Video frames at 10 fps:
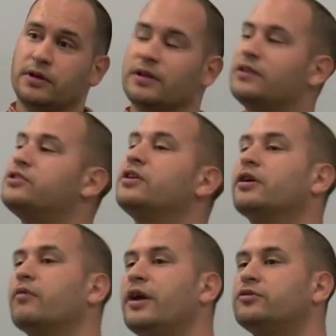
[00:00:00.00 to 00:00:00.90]
the
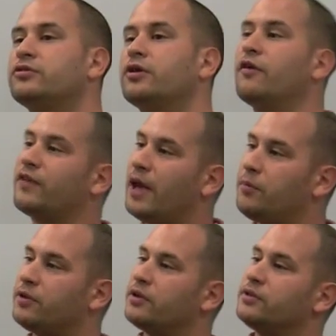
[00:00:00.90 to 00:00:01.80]
disintegration of
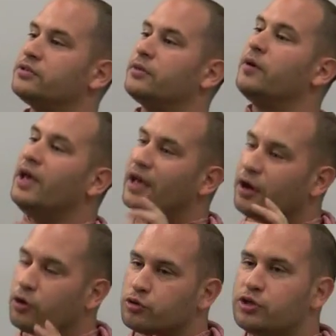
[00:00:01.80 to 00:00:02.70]
capitalism
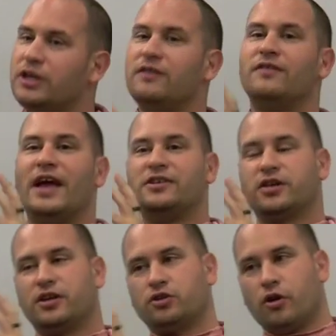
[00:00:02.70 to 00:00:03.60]
conceived
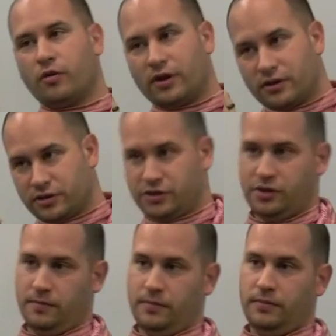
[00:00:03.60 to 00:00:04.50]
as a historical
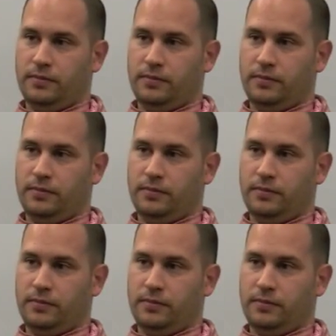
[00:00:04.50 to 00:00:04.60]
system.